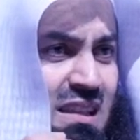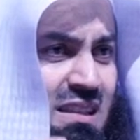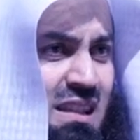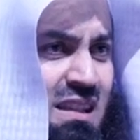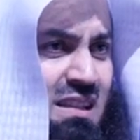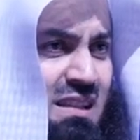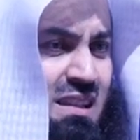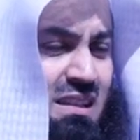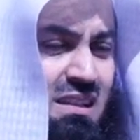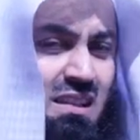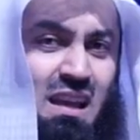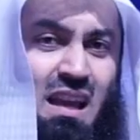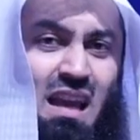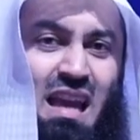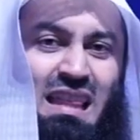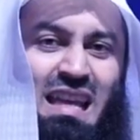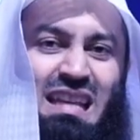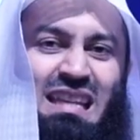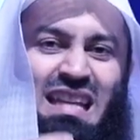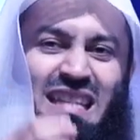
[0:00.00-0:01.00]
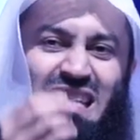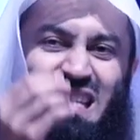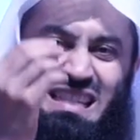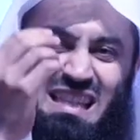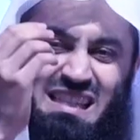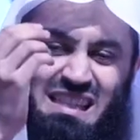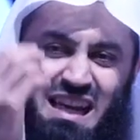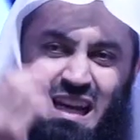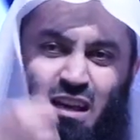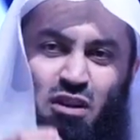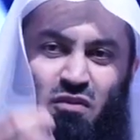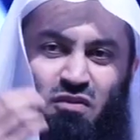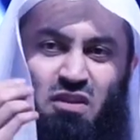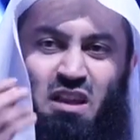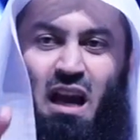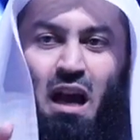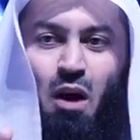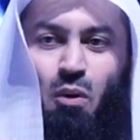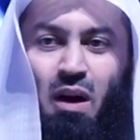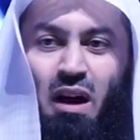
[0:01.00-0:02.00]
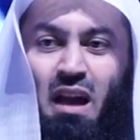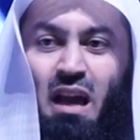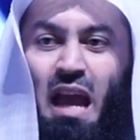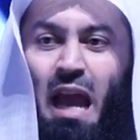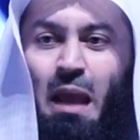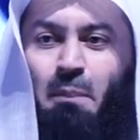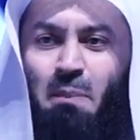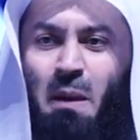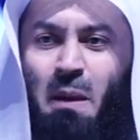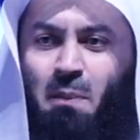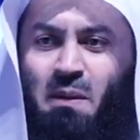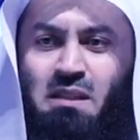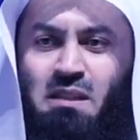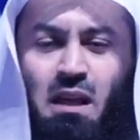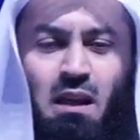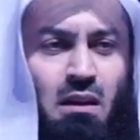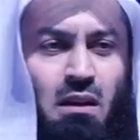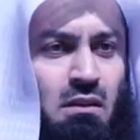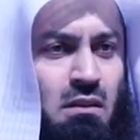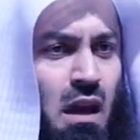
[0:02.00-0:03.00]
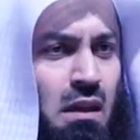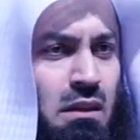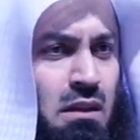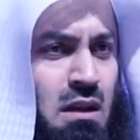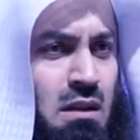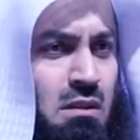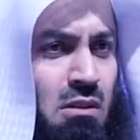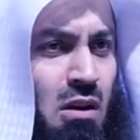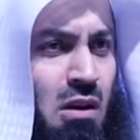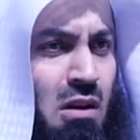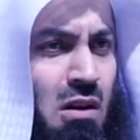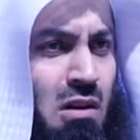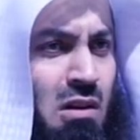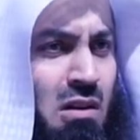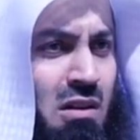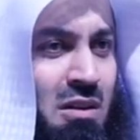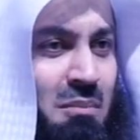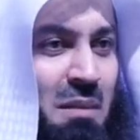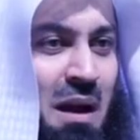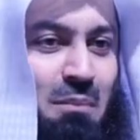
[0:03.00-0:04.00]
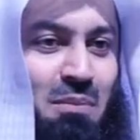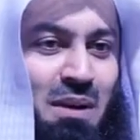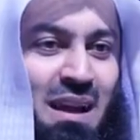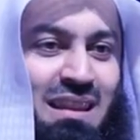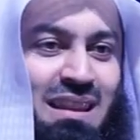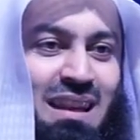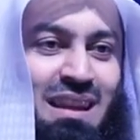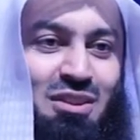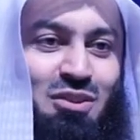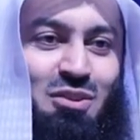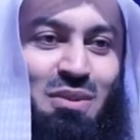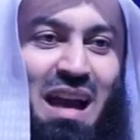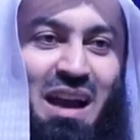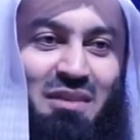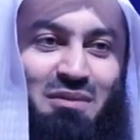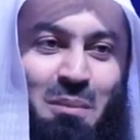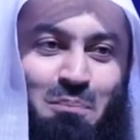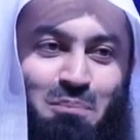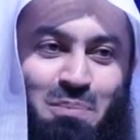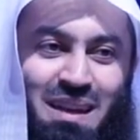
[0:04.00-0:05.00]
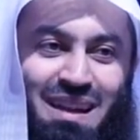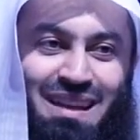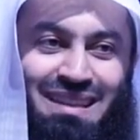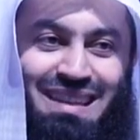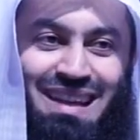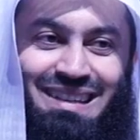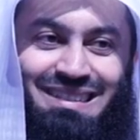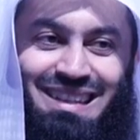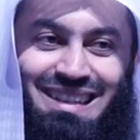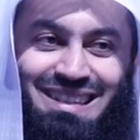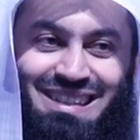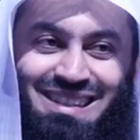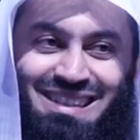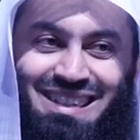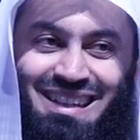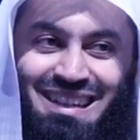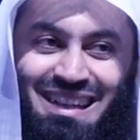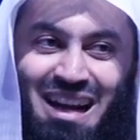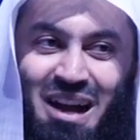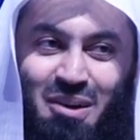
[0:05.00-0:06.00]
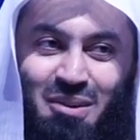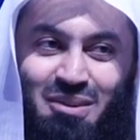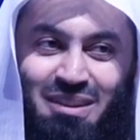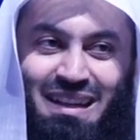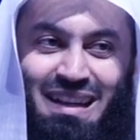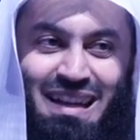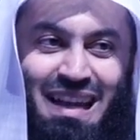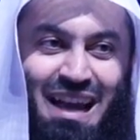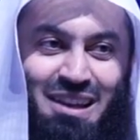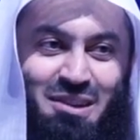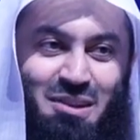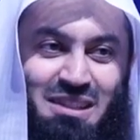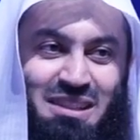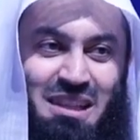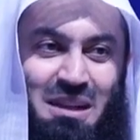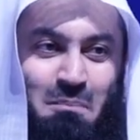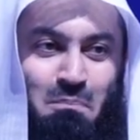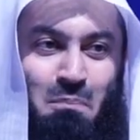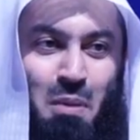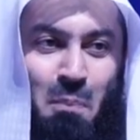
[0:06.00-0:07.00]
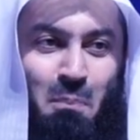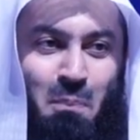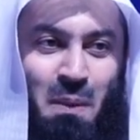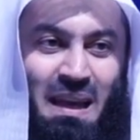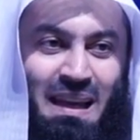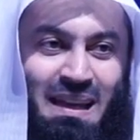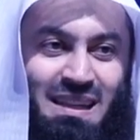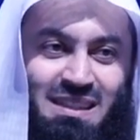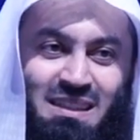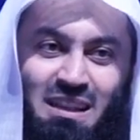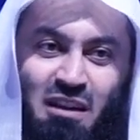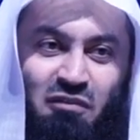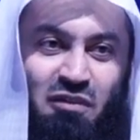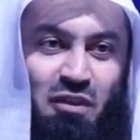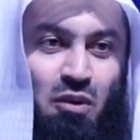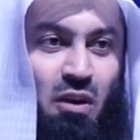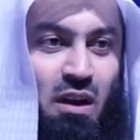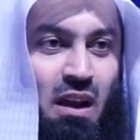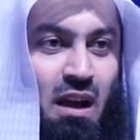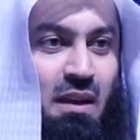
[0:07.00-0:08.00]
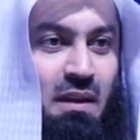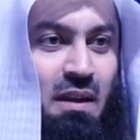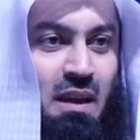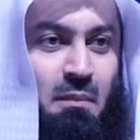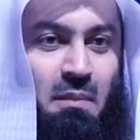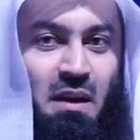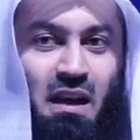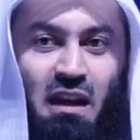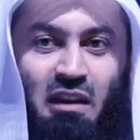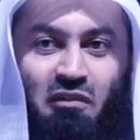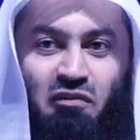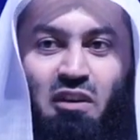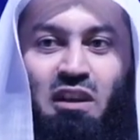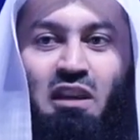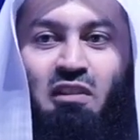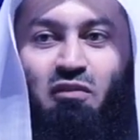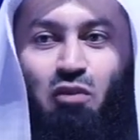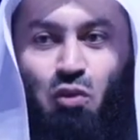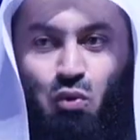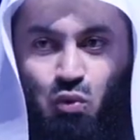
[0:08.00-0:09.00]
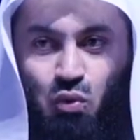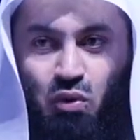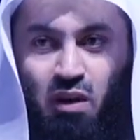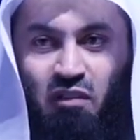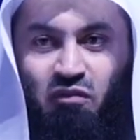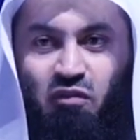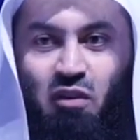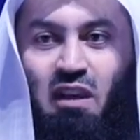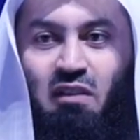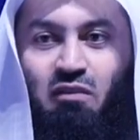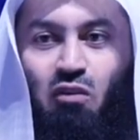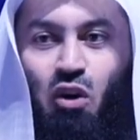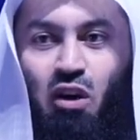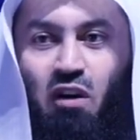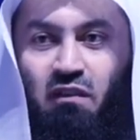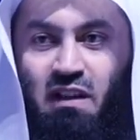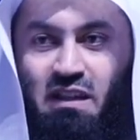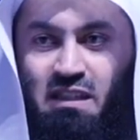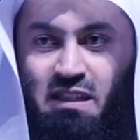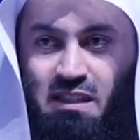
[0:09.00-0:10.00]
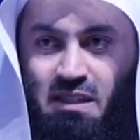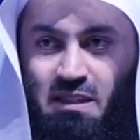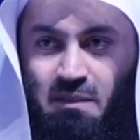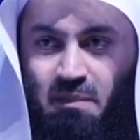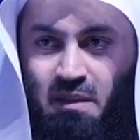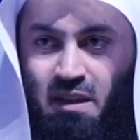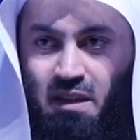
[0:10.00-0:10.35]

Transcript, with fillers: and sisters, that it is a sign of the hour. And people say, nothing wrong. My brother, you have a beard that reaches the ground and you're still bopping. Astaghfirullah. May Allah forgive you and forgive all of us.